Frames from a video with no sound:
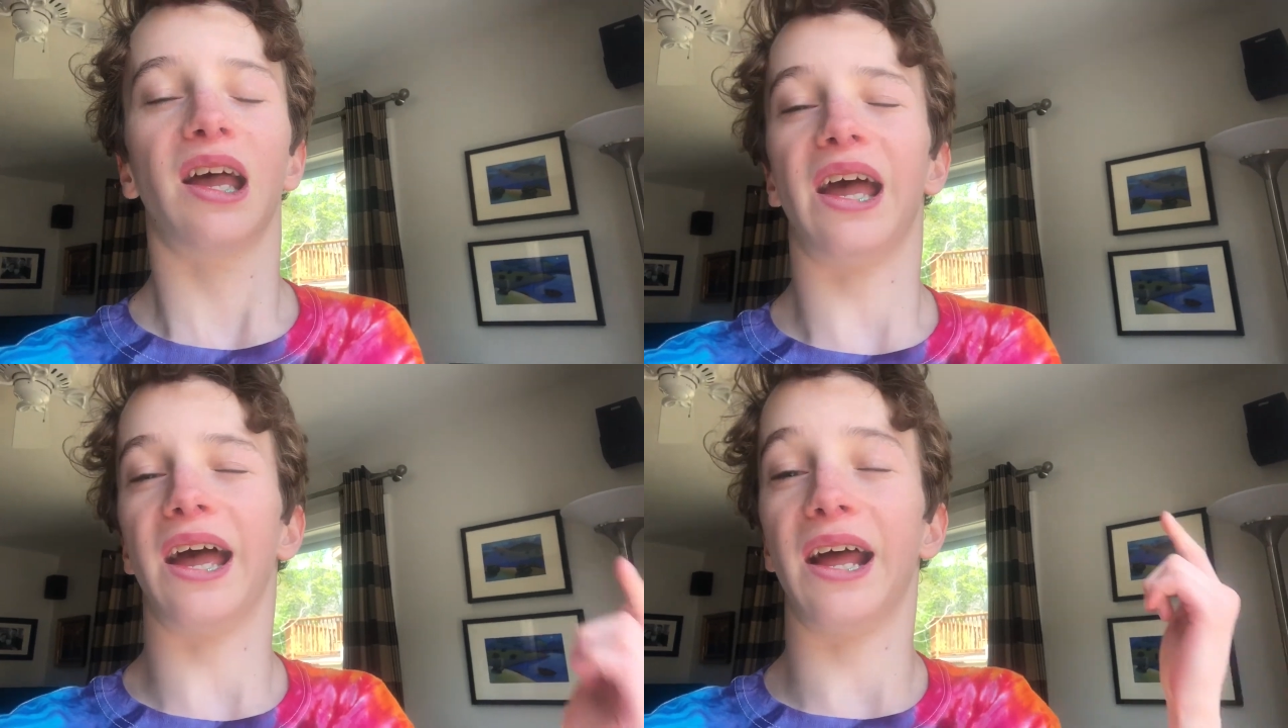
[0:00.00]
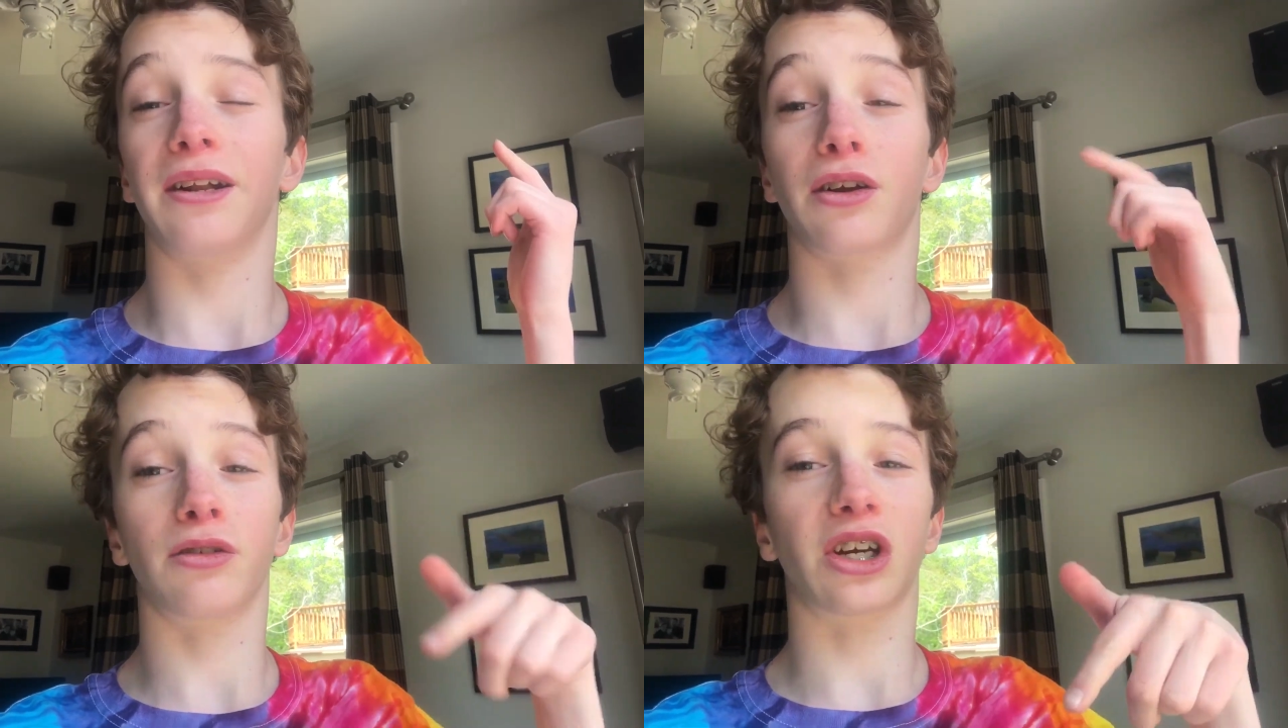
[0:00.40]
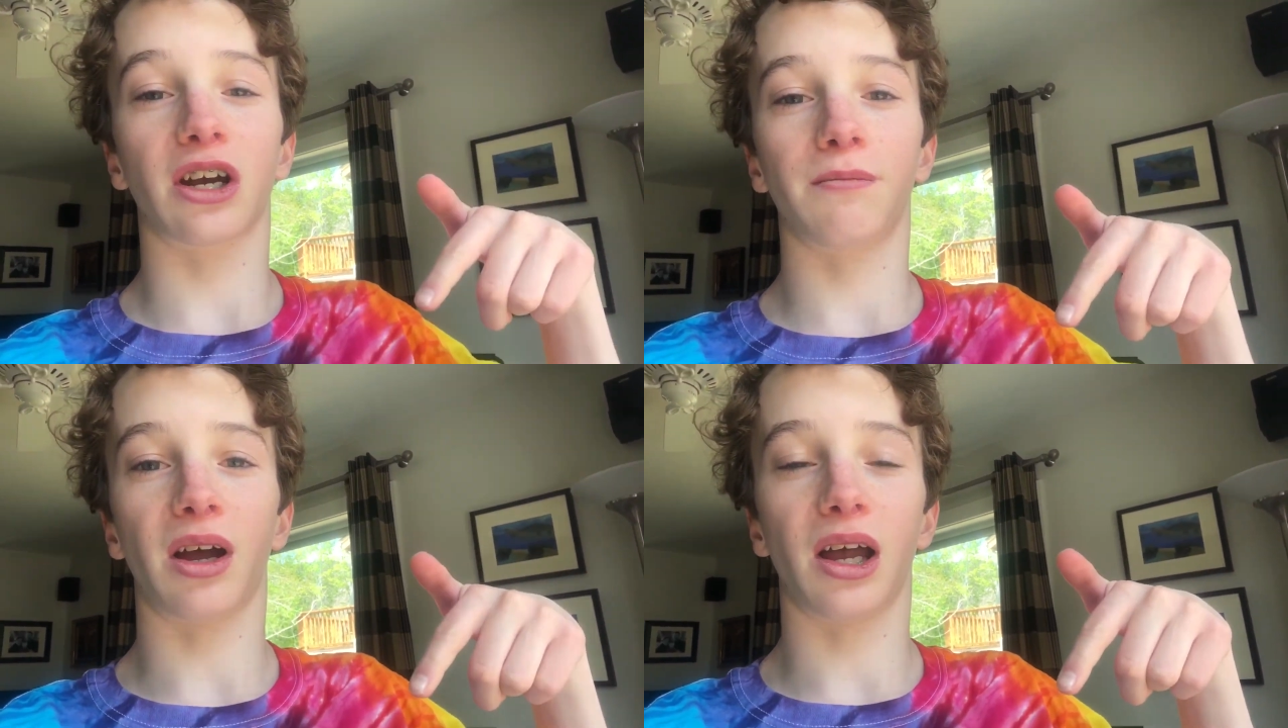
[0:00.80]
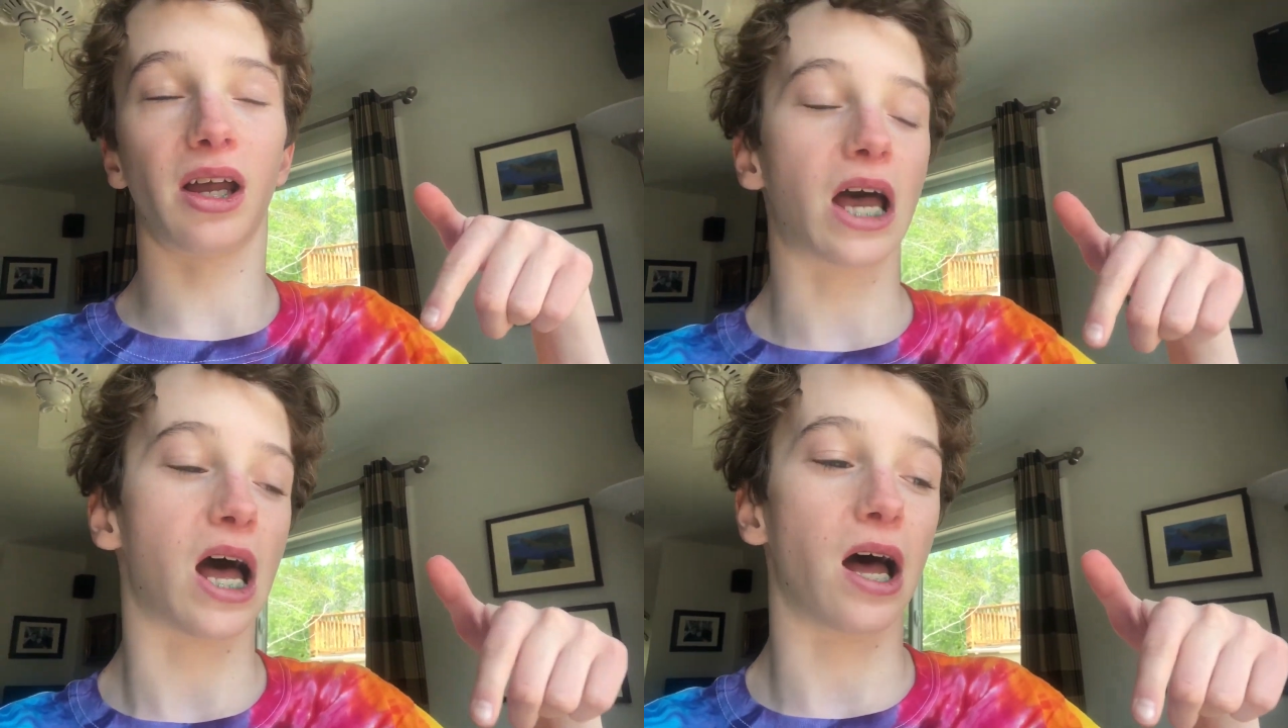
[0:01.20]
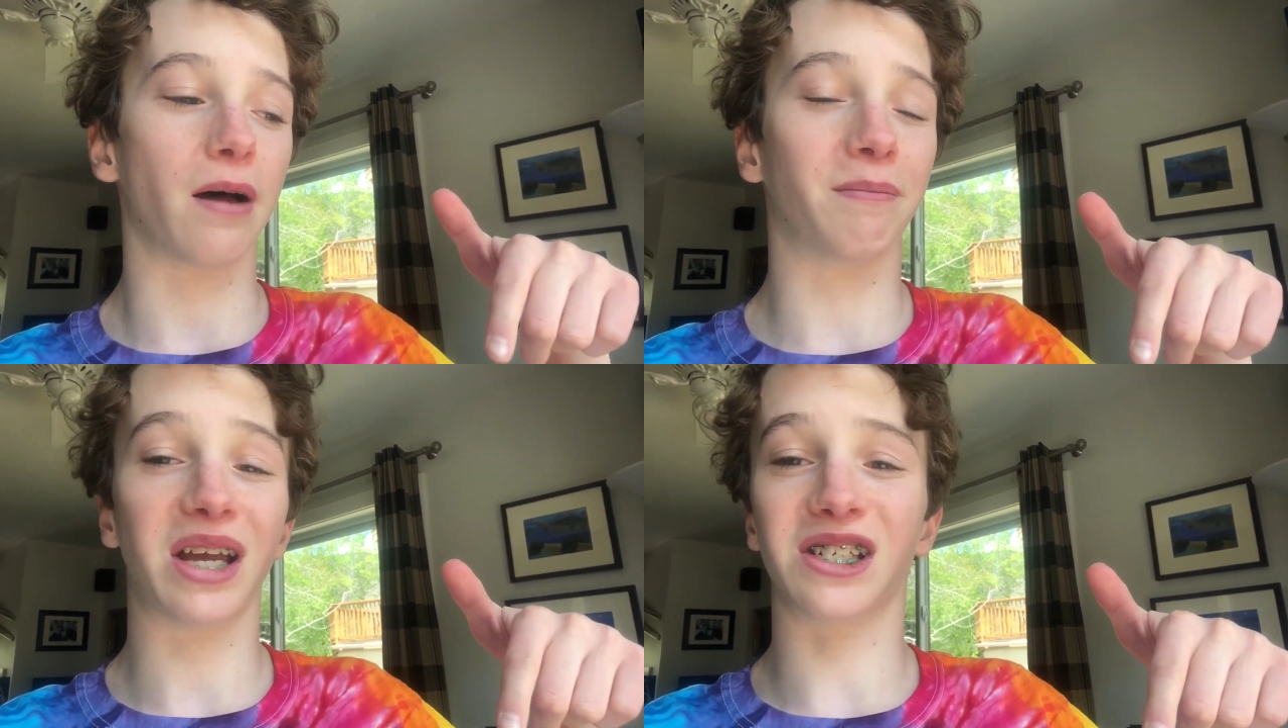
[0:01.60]
And go check out my
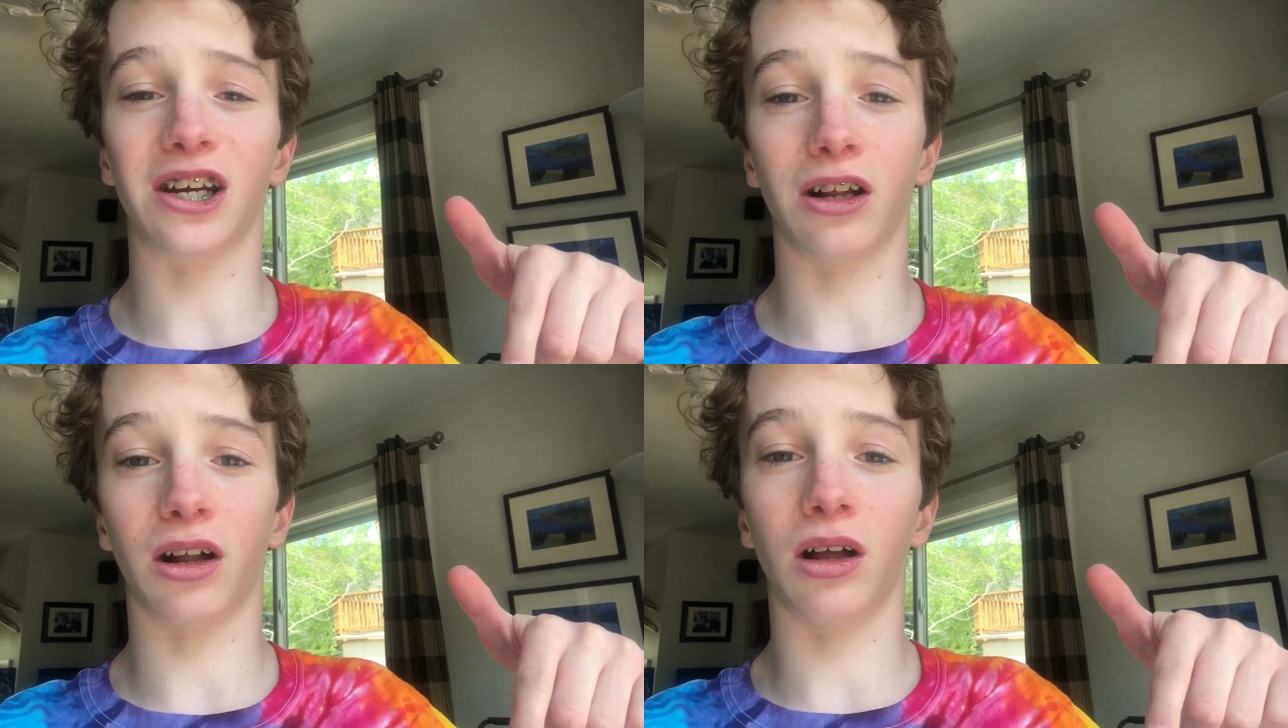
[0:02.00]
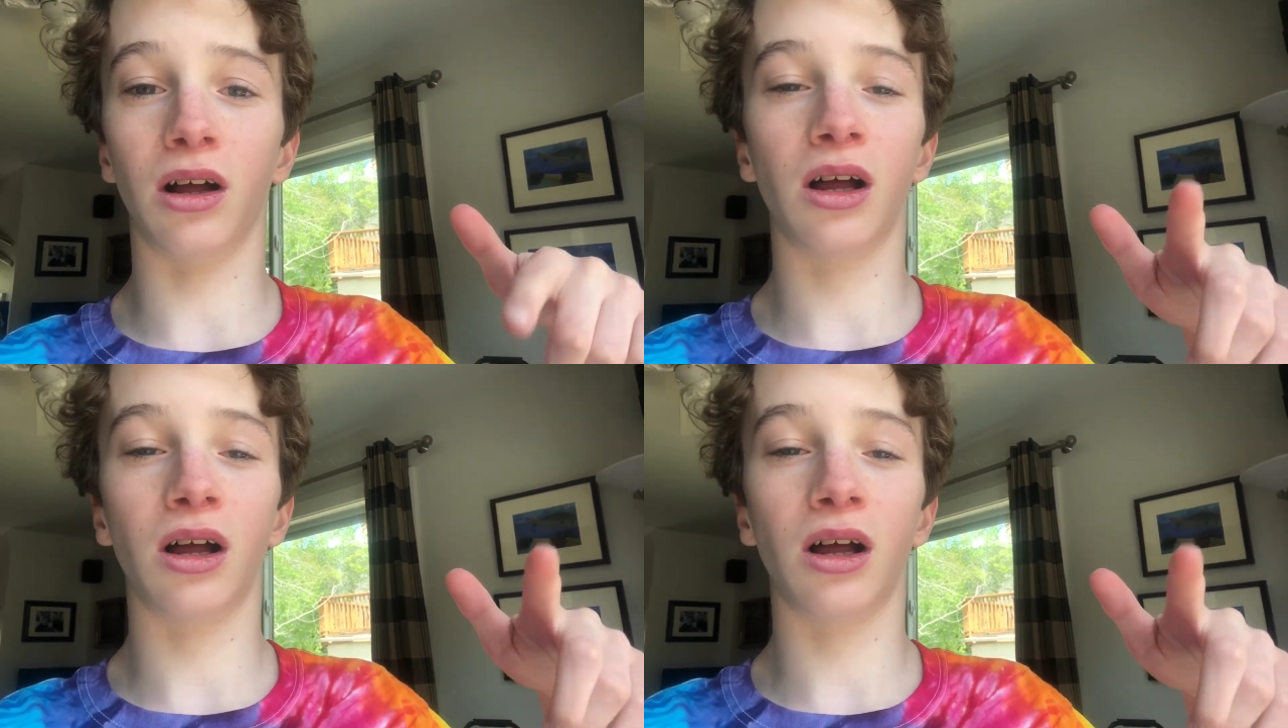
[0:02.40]
main channel